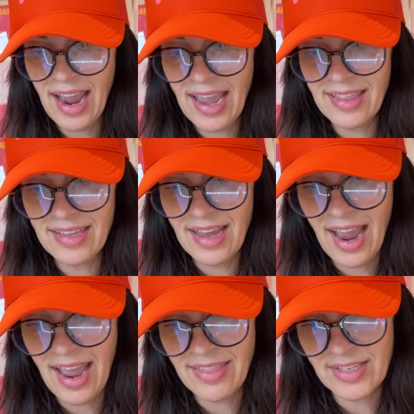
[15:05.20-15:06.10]

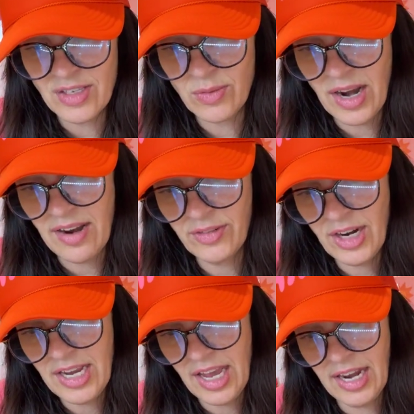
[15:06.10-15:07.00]
this is right
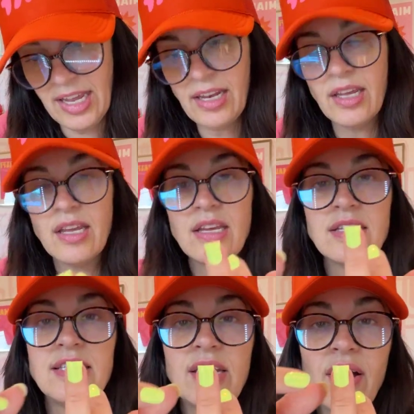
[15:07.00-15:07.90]
after I cut it.
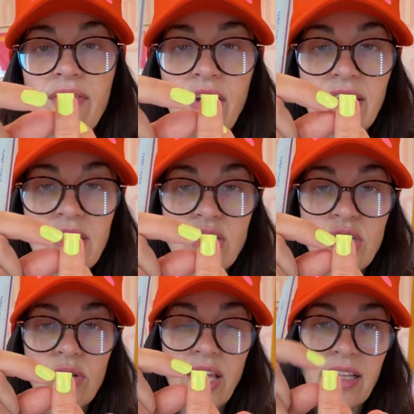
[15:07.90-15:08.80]
See how I've got these
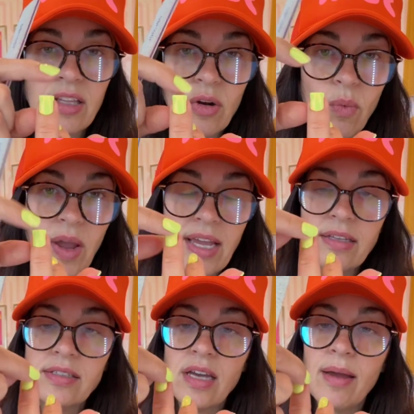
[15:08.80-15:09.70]
two like little
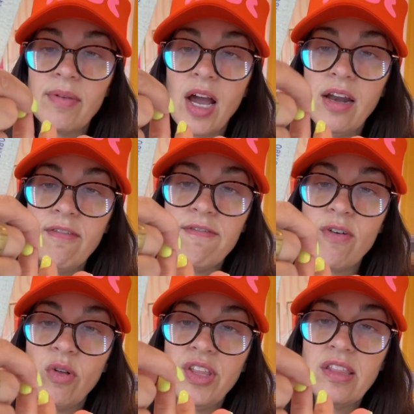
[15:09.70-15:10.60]
wings? I'm kind of
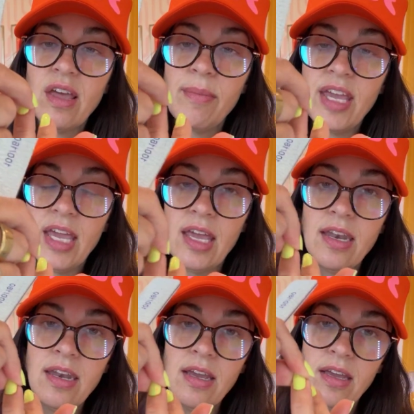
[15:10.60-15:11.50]
folding them
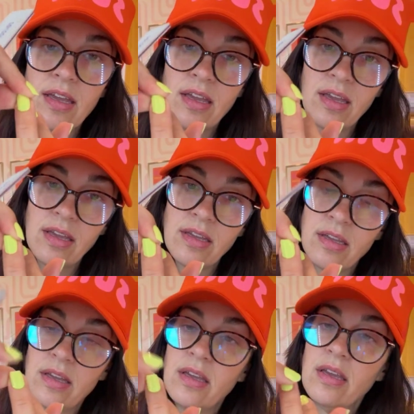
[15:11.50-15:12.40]
in,
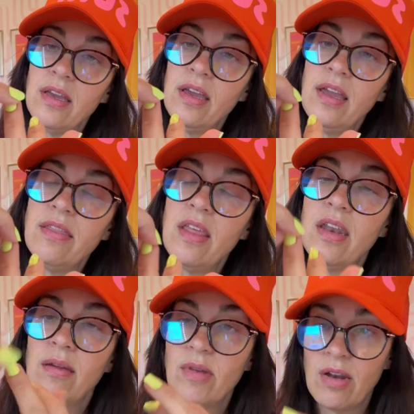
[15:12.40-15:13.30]
and
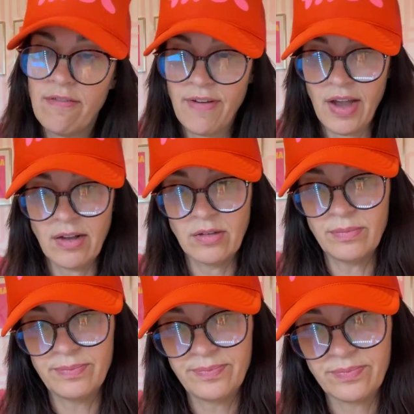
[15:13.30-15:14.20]
then I'm gonna
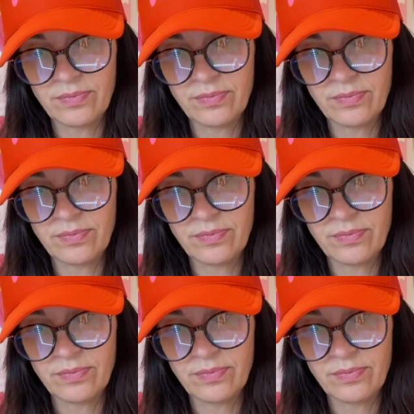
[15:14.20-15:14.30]
file.